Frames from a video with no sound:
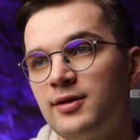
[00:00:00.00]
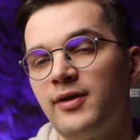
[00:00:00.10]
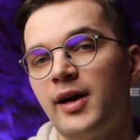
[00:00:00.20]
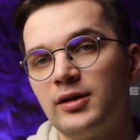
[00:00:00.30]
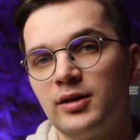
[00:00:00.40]
the
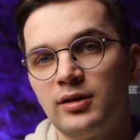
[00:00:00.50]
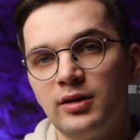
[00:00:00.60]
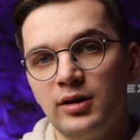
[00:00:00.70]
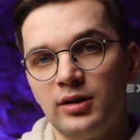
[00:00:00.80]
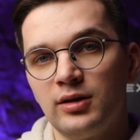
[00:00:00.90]
fact that
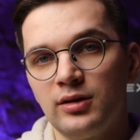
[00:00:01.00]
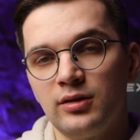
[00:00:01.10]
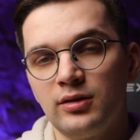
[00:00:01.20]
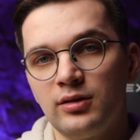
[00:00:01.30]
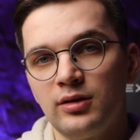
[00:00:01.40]
it
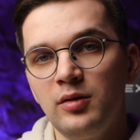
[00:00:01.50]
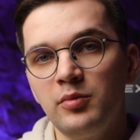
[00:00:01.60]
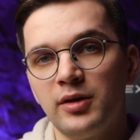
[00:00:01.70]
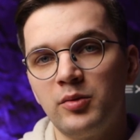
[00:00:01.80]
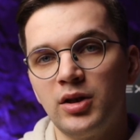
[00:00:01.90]

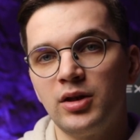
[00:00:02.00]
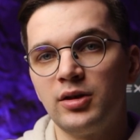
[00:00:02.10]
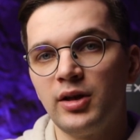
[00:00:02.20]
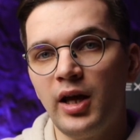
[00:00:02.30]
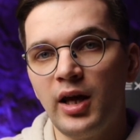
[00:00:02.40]

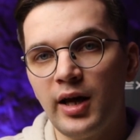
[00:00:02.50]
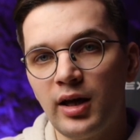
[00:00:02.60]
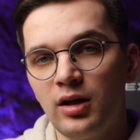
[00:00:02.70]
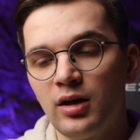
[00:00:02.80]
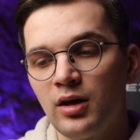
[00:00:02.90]
implemented
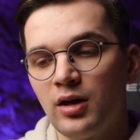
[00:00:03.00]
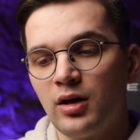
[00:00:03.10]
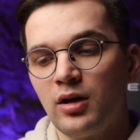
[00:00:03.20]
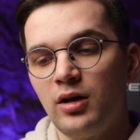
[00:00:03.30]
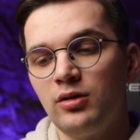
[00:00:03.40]
AI
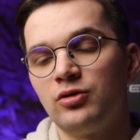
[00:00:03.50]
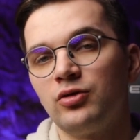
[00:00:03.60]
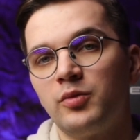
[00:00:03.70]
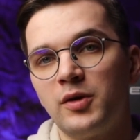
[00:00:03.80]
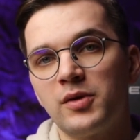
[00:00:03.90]

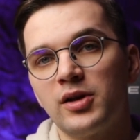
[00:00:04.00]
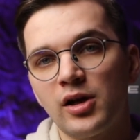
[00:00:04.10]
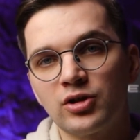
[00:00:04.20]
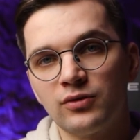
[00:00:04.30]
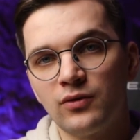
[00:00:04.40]
into
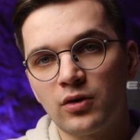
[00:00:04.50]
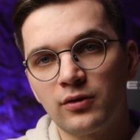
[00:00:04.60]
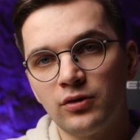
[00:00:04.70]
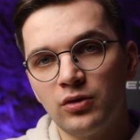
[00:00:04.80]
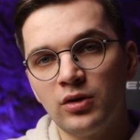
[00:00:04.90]
pre-production
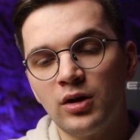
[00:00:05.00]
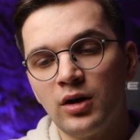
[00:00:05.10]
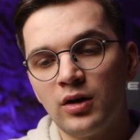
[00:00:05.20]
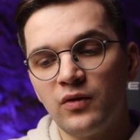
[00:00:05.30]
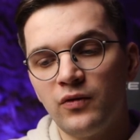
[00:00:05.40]
workflow
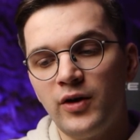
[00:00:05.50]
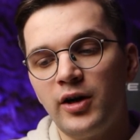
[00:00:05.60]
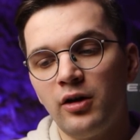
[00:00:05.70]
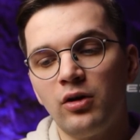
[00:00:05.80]
very